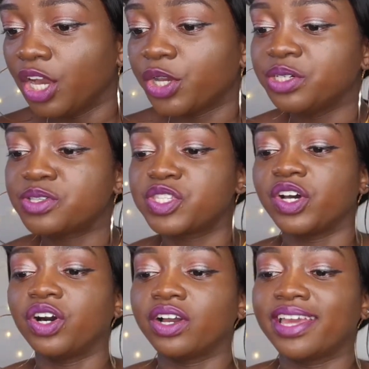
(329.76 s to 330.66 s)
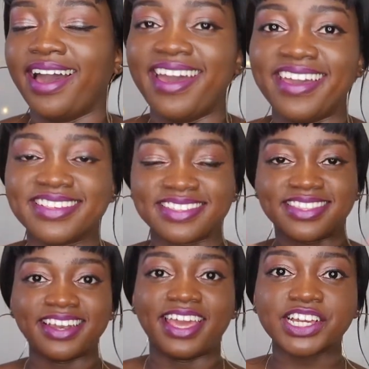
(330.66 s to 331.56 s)
Cool. So guys,
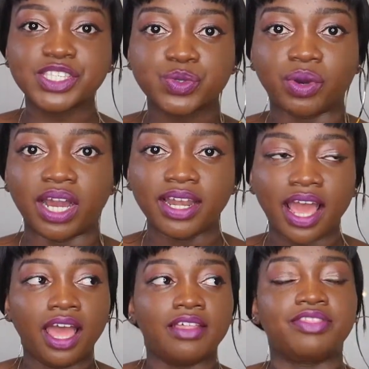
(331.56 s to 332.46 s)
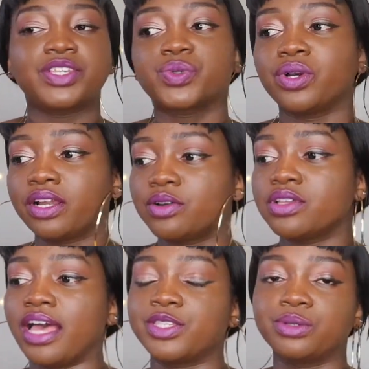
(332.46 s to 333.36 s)
the next one, this
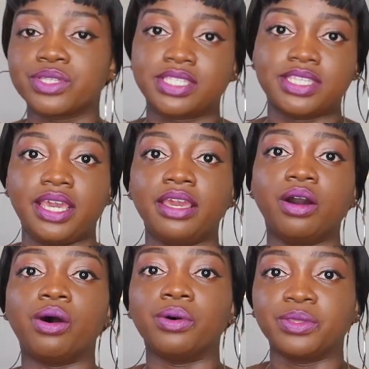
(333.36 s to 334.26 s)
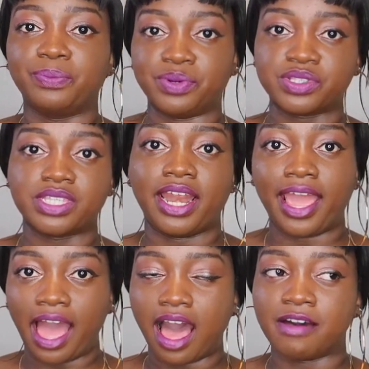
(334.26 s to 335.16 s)
one, as you'll see, all the books that
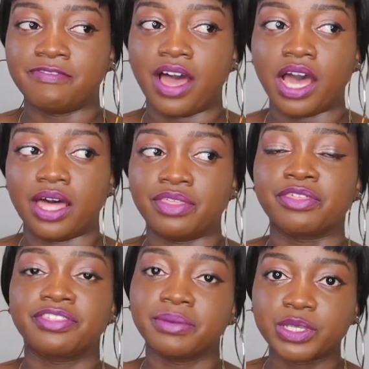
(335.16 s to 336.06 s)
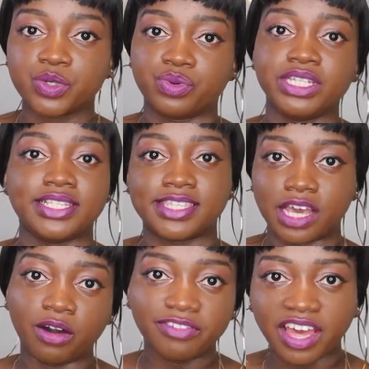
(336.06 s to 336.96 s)
I have, the theme is really
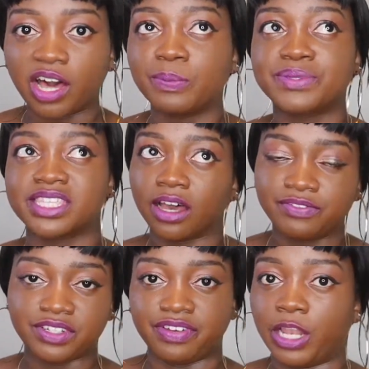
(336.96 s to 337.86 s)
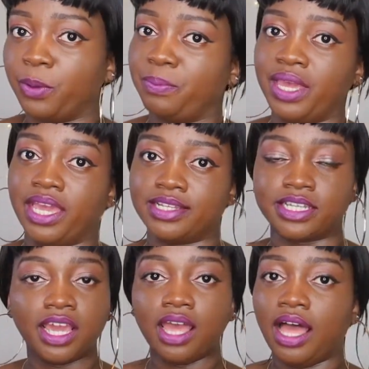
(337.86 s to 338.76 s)
self-help,
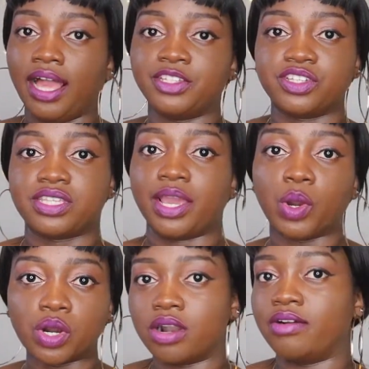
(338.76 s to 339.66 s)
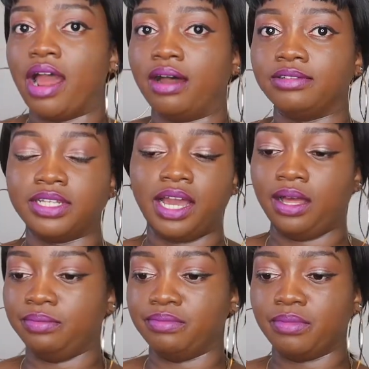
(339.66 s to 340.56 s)
self-development, and just like all around
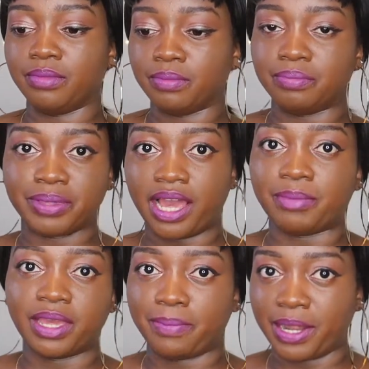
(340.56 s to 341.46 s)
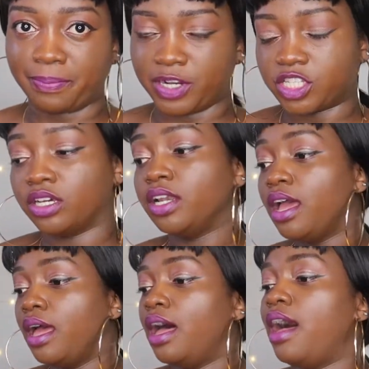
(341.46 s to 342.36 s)
becoming a better person.
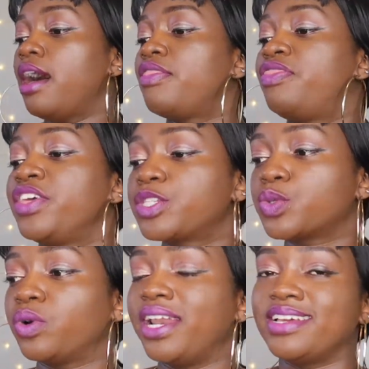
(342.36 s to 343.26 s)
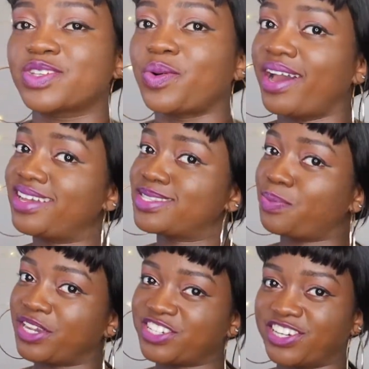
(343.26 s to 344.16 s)
This one is quite
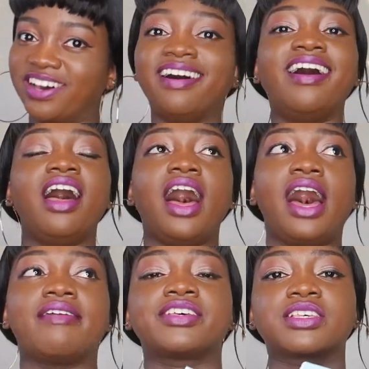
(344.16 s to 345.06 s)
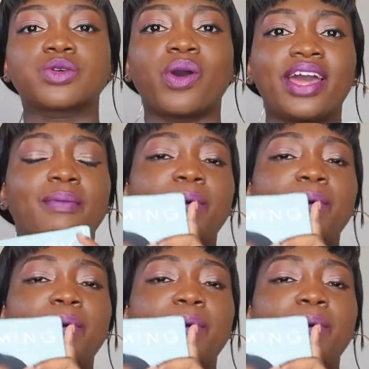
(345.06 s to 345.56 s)
special. This is quite a